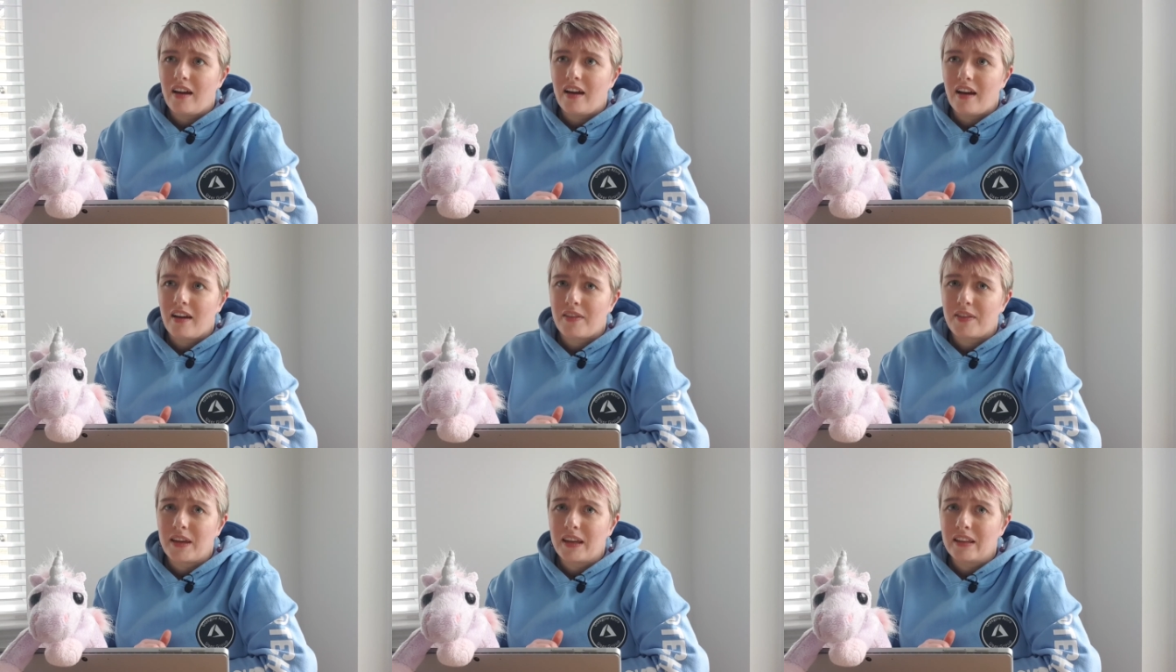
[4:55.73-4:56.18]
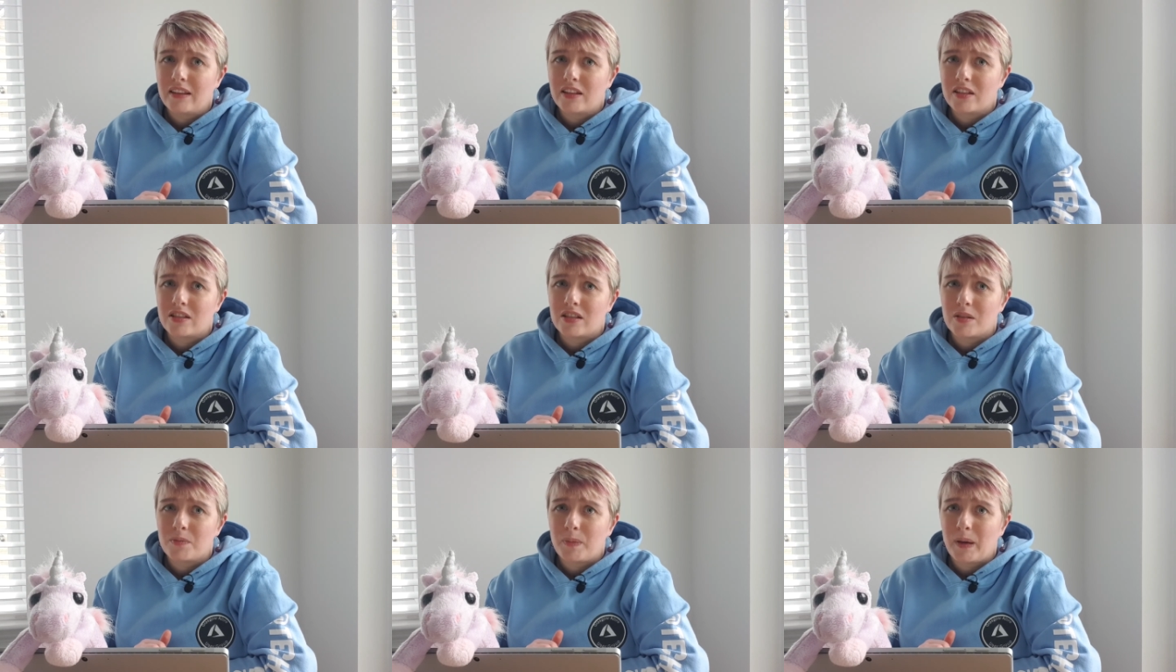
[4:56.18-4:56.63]
I think
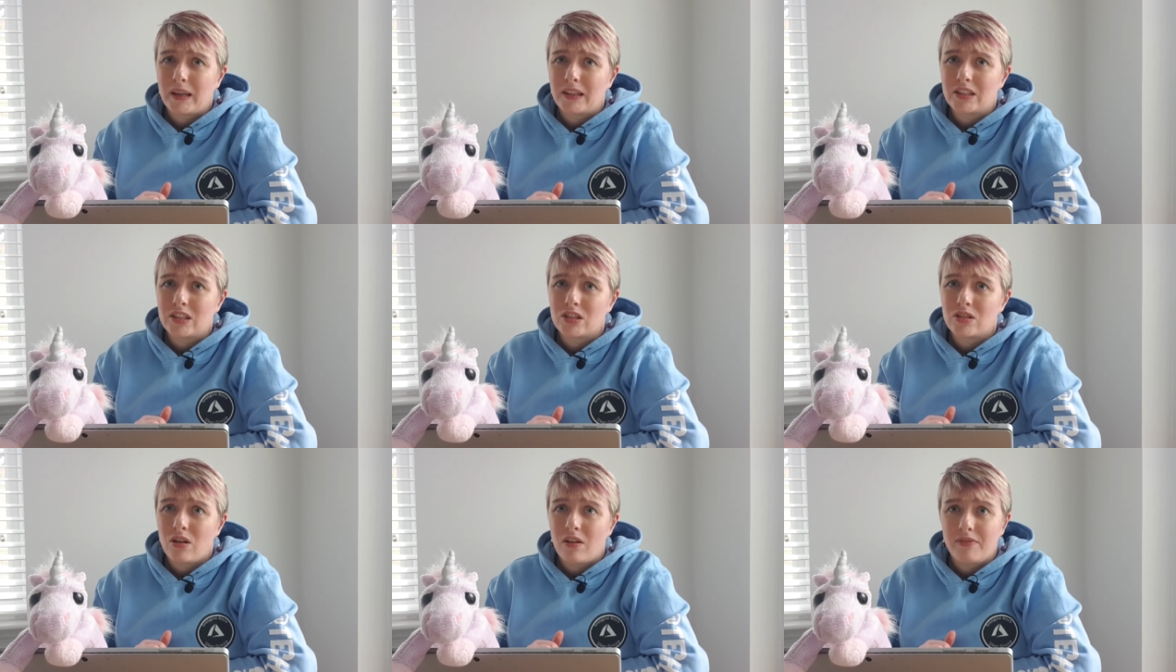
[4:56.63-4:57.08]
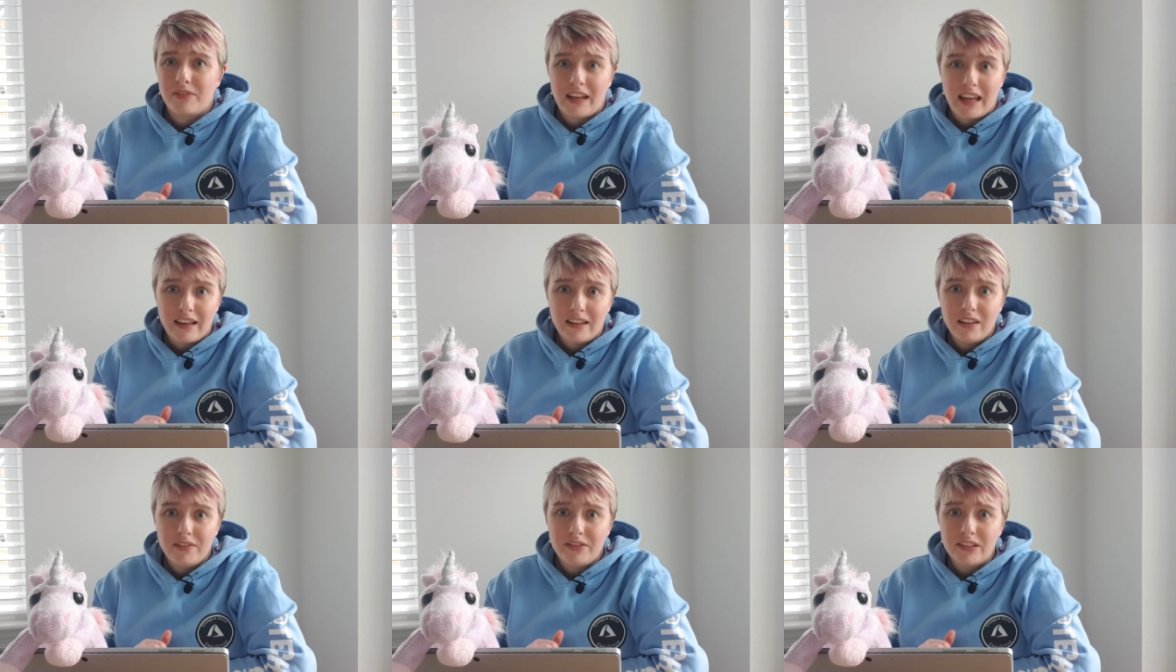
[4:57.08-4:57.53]
this big stuffed
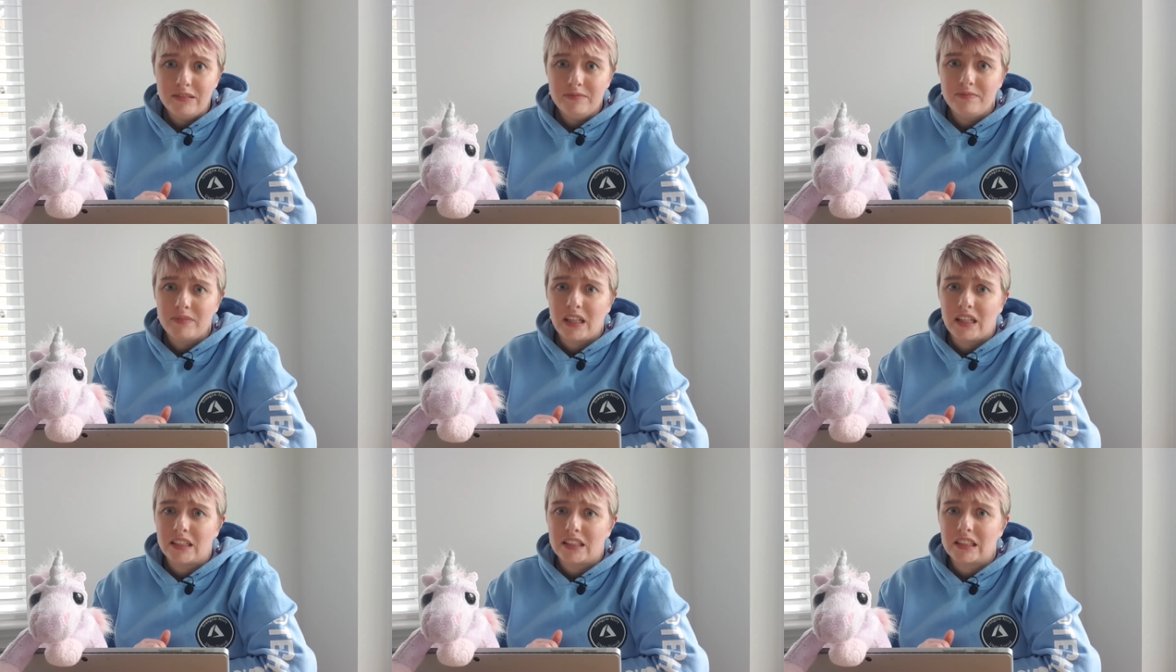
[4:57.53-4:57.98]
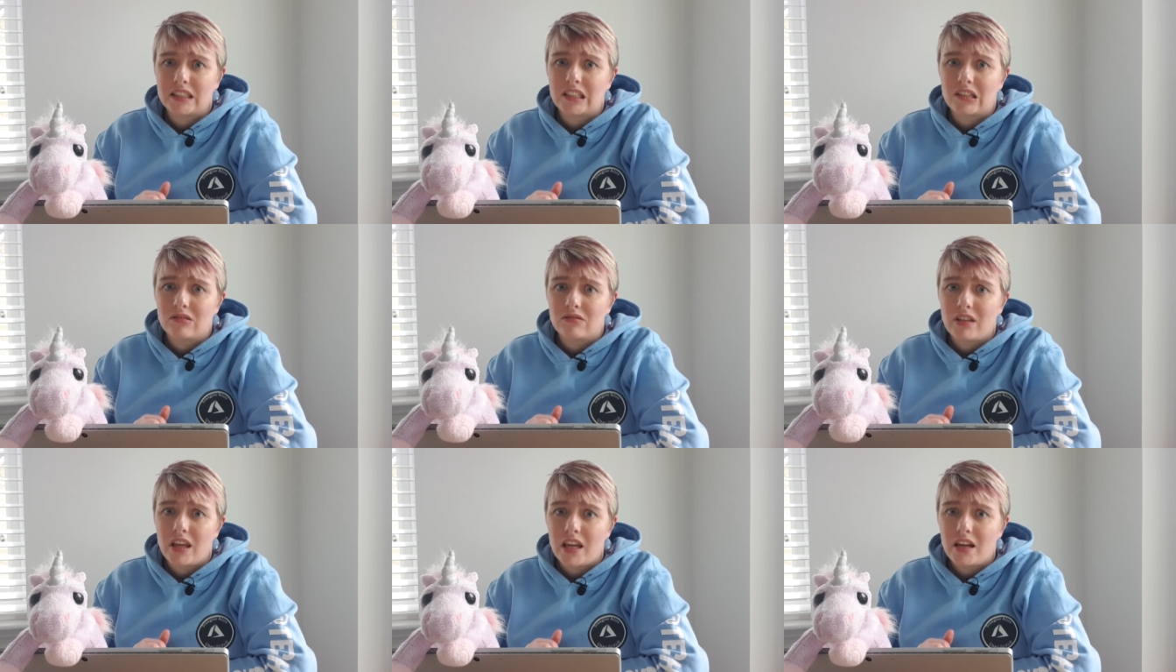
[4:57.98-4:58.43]
elephant is
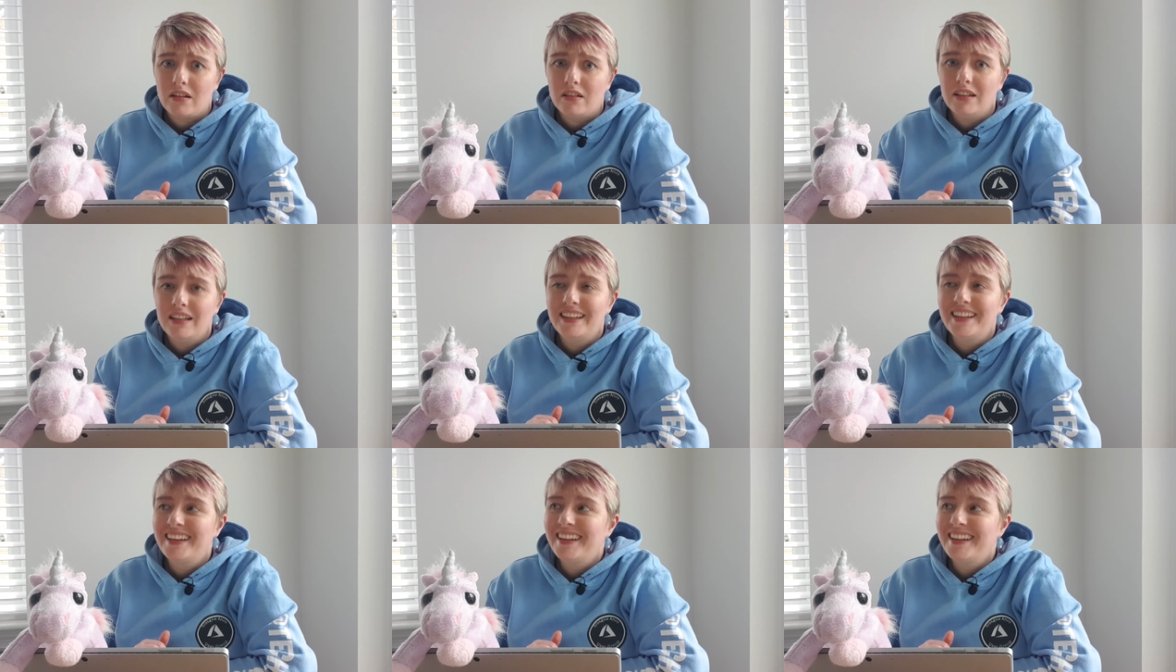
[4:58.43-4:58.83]
still there.